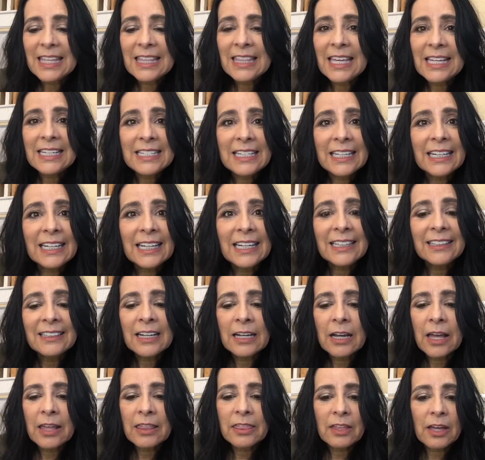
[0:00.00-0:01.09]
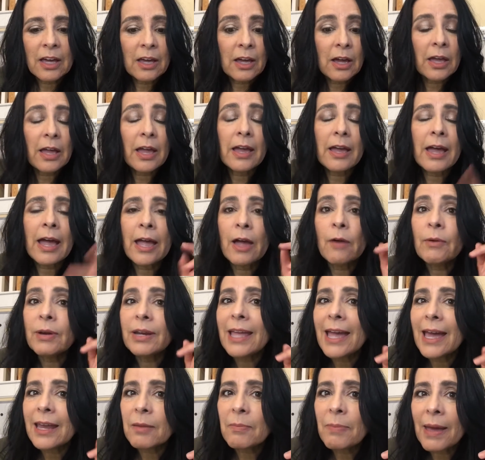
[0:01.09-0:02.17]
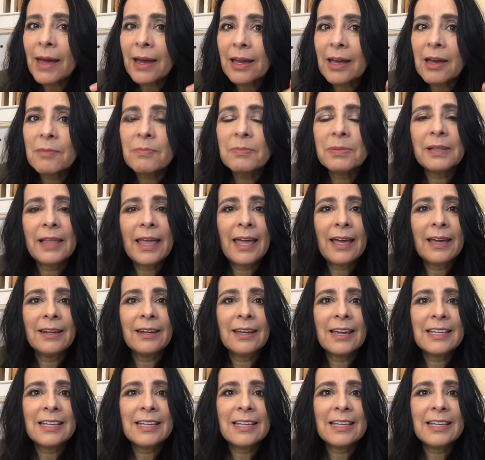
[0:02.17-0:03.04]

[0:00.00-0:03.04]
they didn't. And I thought, I already had a backup plan.